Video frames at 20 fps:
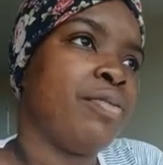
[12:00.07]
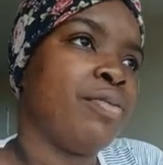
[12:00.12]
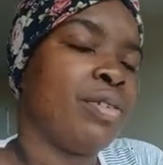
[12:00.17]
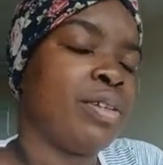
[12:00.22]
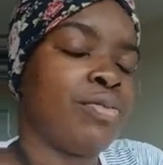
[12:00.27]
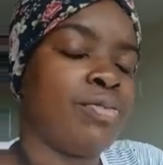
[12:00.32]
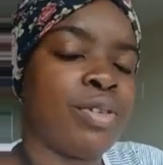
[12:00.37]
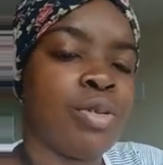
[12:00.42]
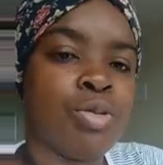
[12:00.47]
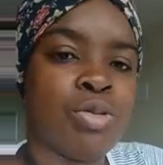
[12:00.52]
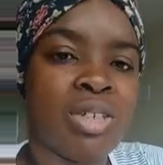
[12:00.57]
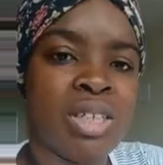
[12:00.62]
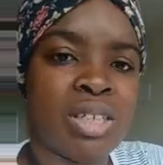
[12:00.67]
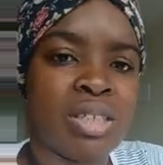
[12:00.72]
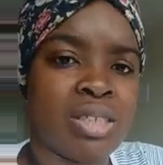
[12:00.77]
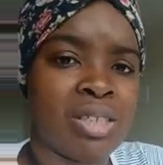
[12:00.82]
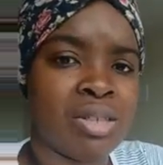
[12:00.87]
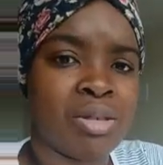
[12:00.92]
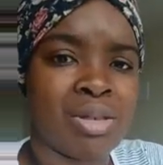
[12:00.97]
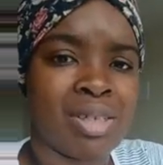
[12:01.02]
if you want to
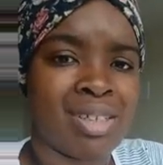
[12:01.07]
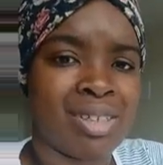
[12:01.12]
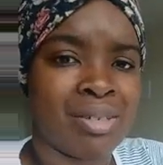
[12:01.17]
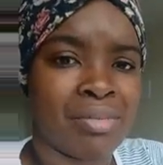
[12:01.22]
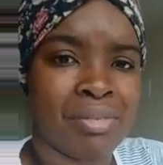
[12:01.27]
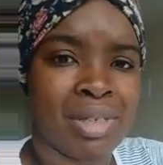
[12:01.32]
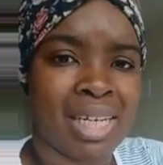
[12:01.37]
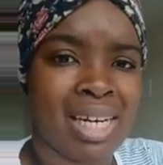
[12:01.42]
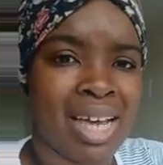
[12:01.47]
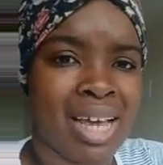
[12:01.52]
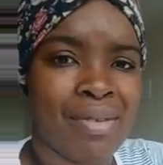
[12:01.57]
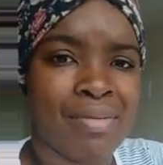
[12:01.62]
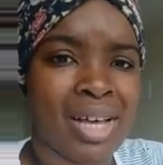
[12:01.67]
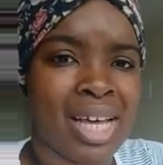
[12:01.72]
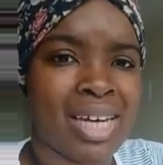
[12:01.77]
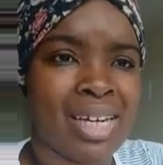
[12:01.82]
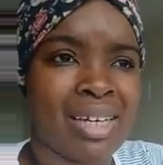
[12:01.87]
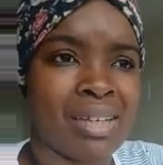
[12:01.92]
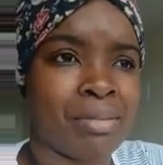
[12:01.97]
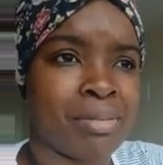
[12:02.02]
do it, I mean, have
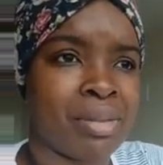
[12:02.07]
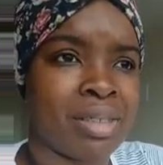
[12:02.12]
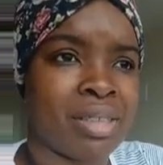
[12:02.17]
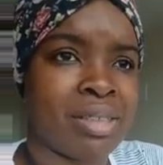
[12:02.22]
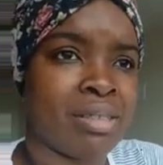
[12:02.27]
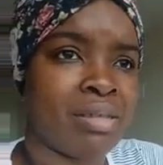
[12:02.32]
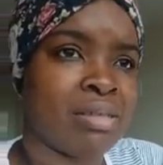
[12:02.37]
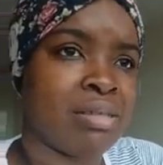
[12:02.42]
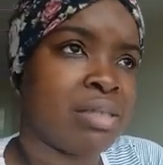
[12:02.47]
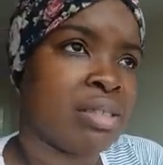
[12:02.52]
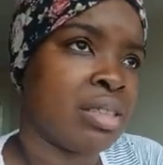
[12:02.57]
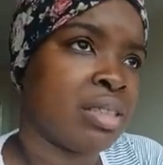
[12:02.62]
at it. But